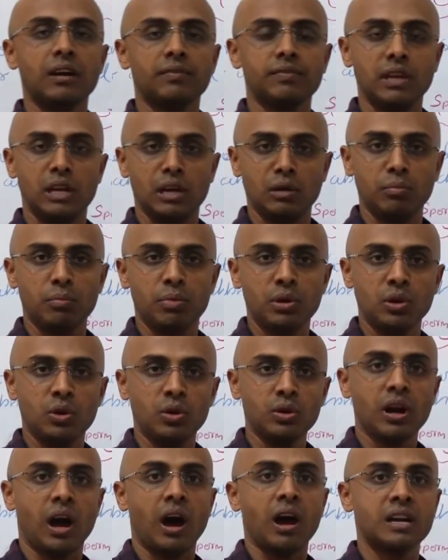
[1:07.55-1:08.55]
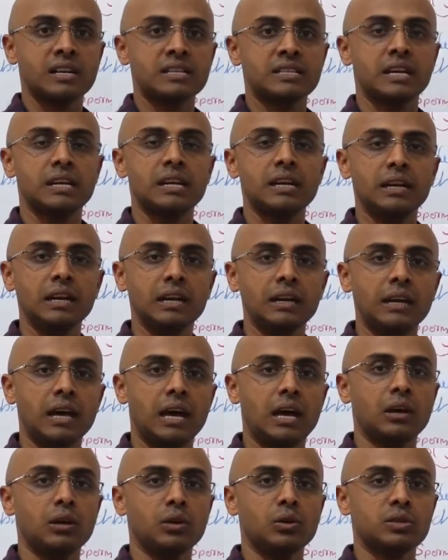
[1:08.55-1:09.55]
of the embryo or genetic
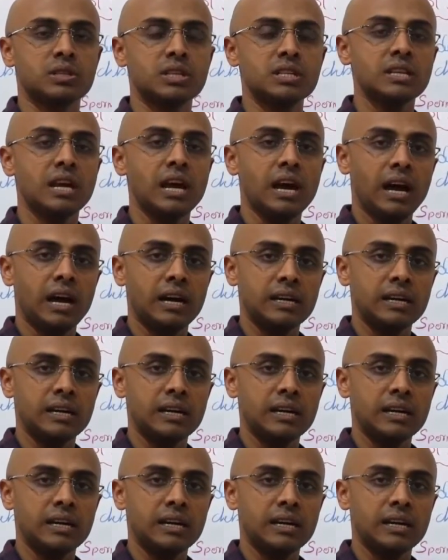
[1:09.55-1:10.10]
diagnosis